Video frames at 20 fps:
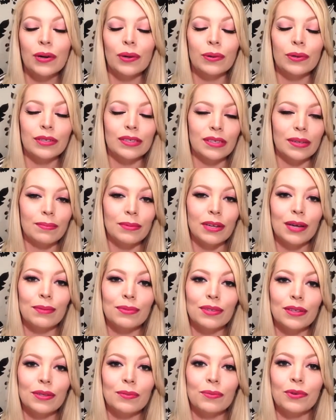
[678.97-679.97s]
or
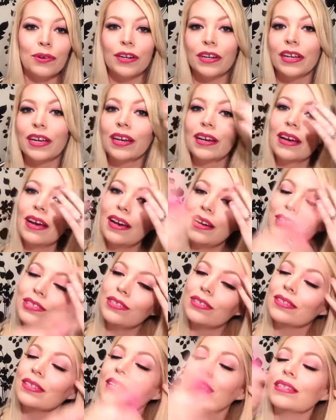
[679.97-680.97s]
sometimes in the morning I
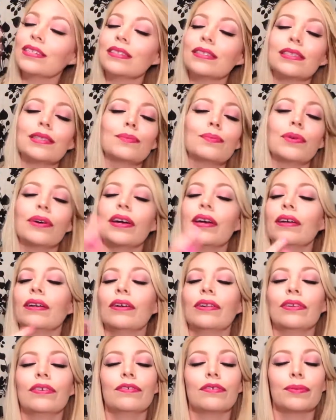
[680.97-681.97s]
just like to spray it
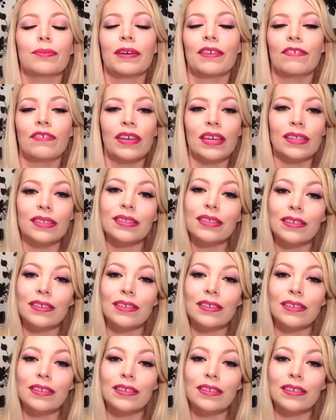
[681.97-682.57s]
all over my face,